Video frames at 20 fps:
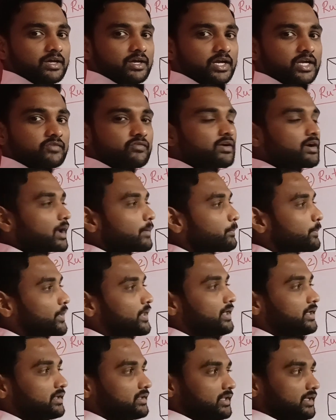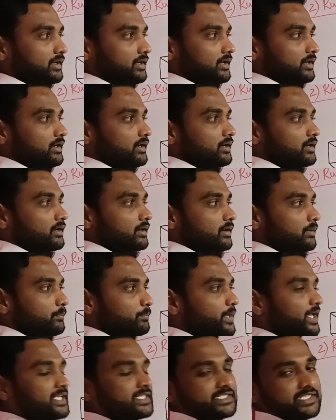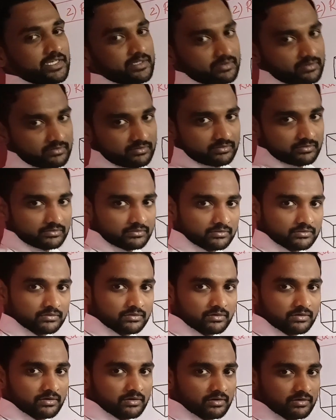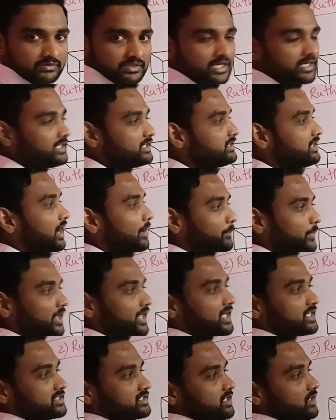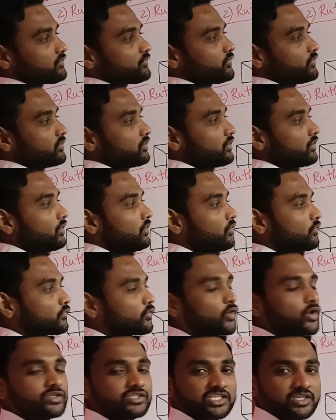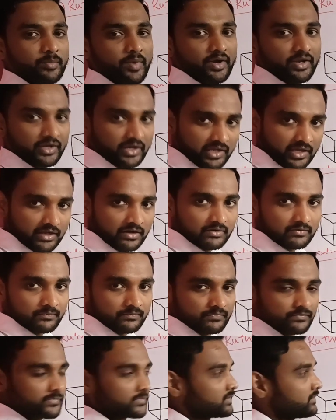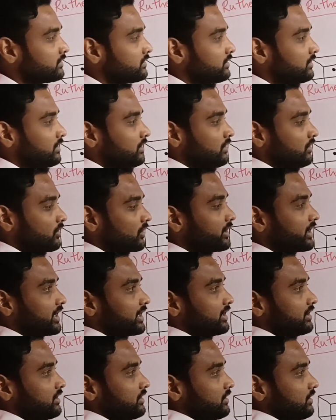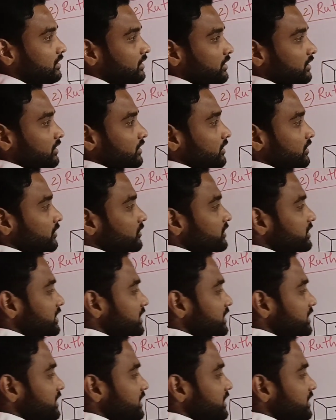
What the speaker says: it will appear the picture. That is the application of fluorescent material. Okay. Now